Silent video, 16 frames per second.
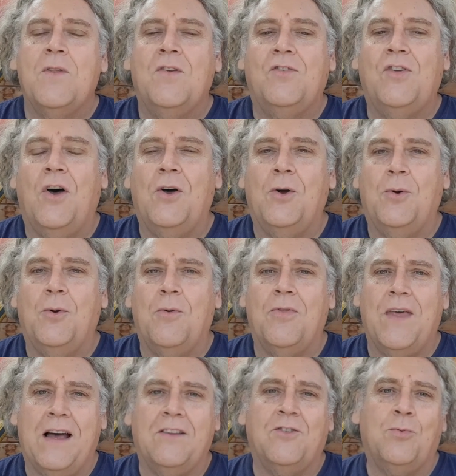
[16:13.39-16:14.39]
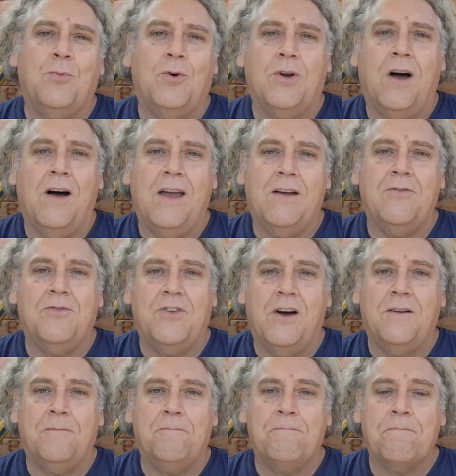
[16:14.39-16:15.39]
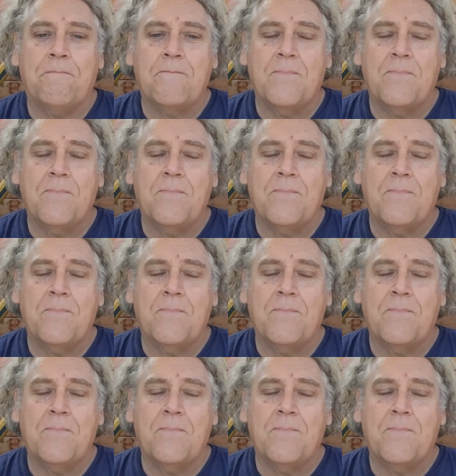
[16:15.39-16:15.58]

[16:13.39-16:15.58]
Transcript: So that's what I have done.